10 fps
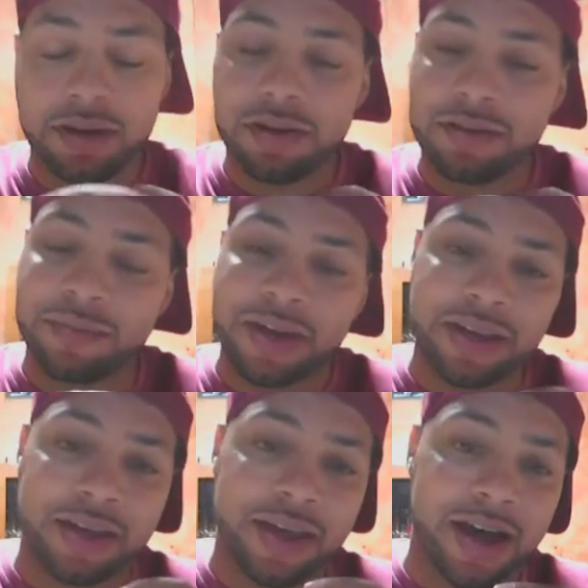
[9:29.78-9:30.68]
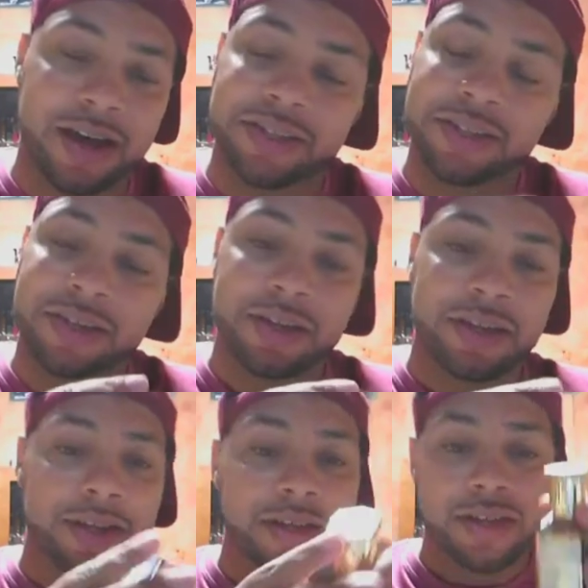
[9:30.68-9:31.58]
Oh my gosh.
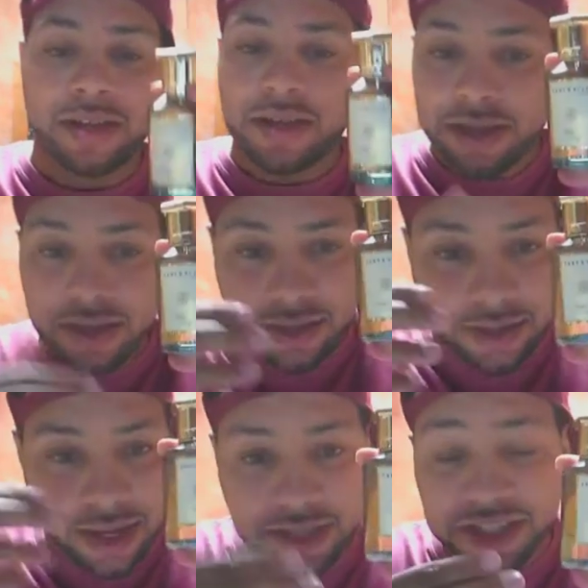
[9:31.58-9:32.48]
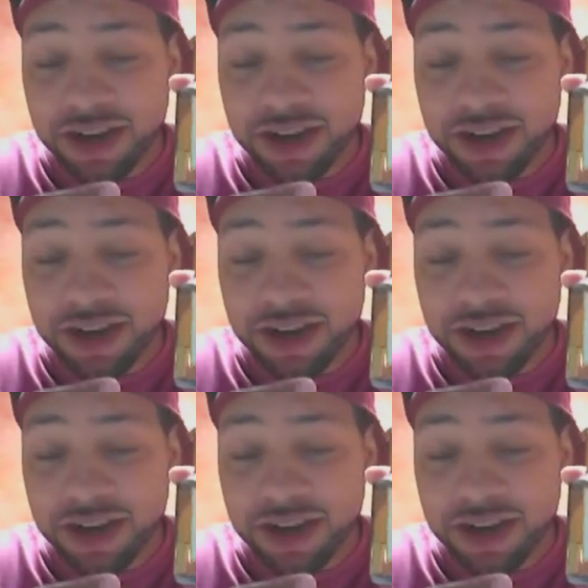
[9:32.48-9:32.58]
Get